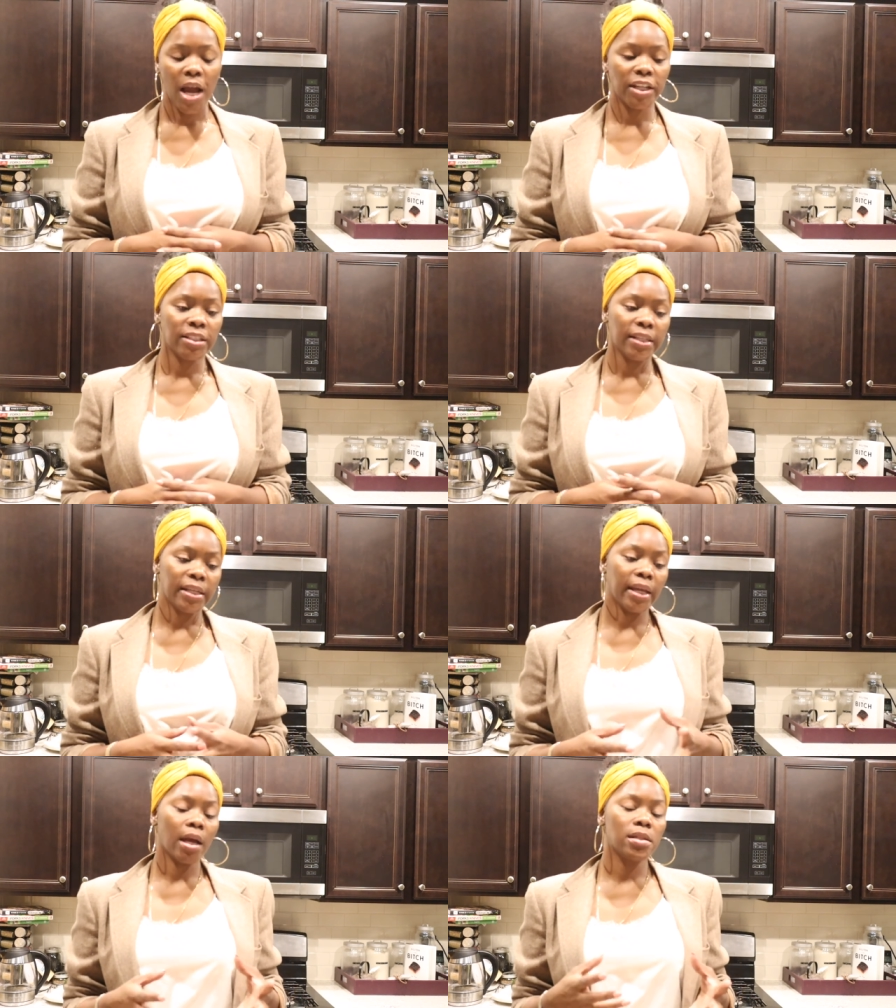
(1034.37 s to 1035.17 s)
I just need
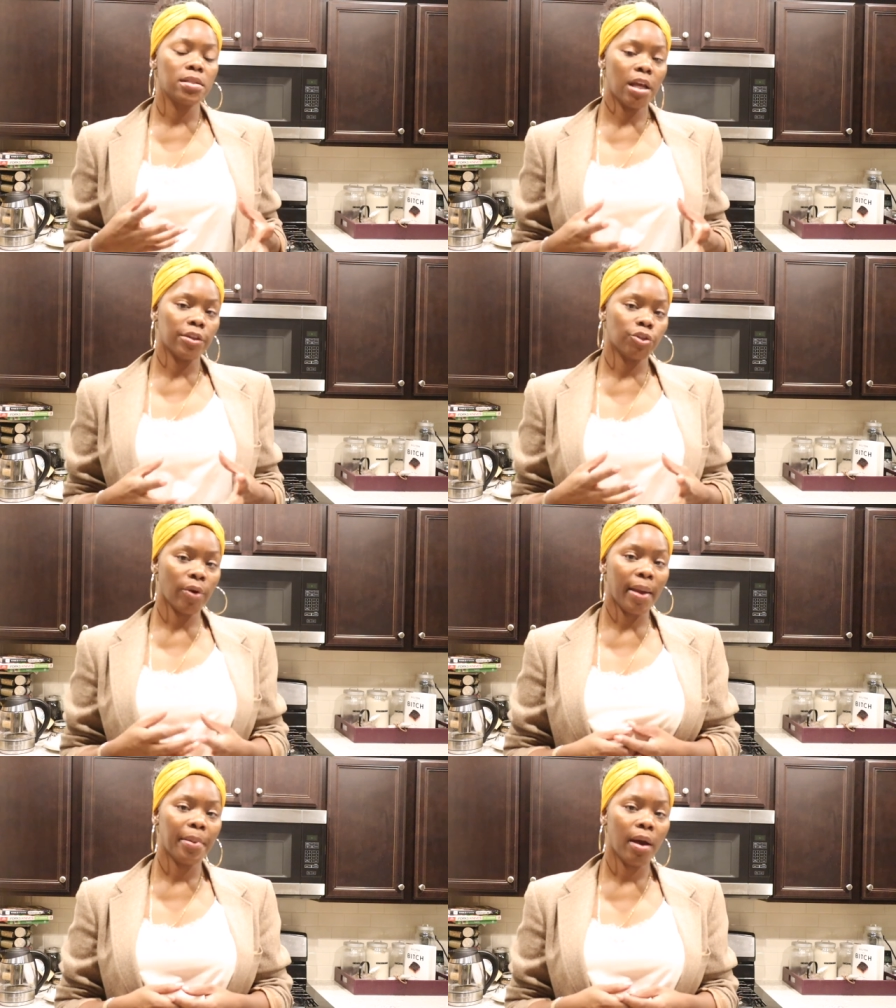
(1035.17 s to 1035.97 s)
to get another
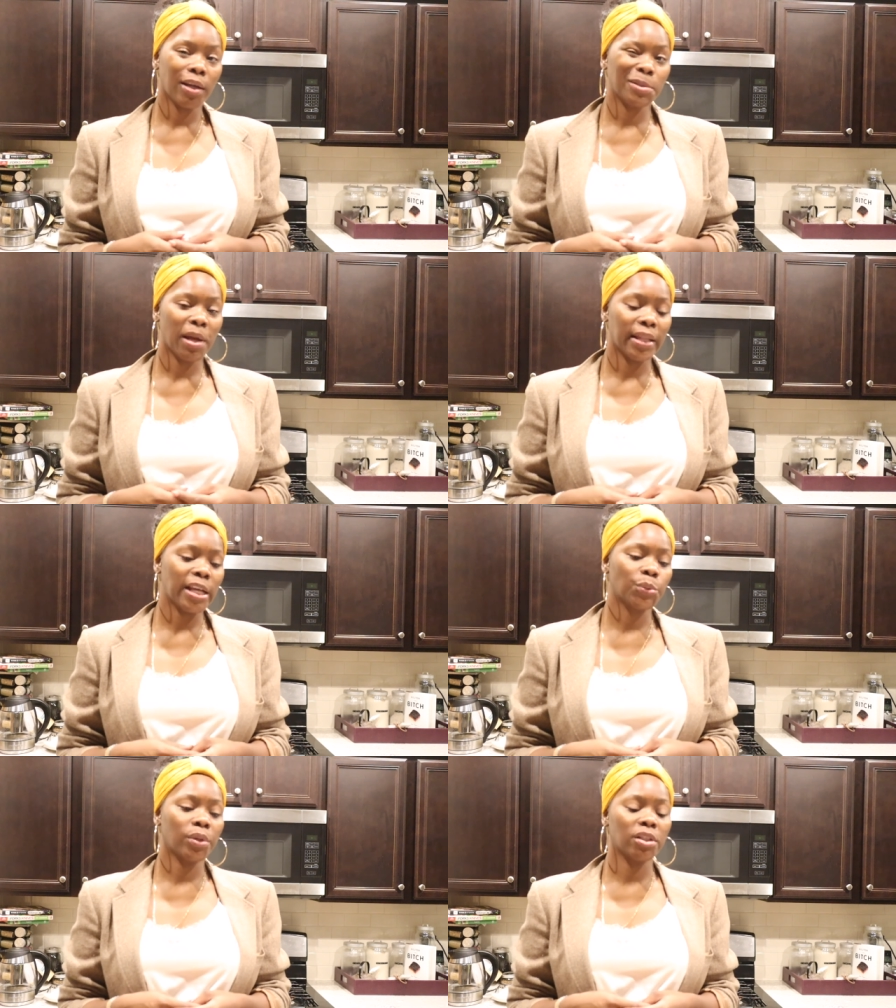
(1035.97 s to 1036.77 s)
tripod because my
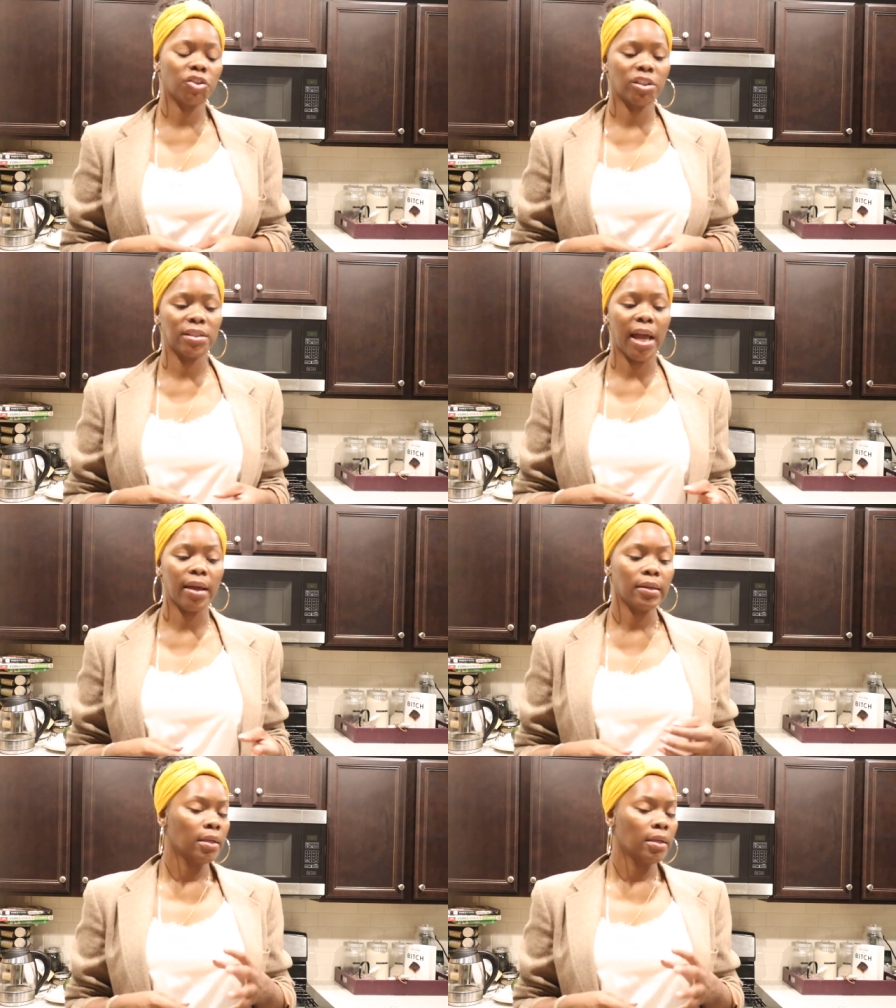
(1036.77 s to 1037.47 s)
last one is just not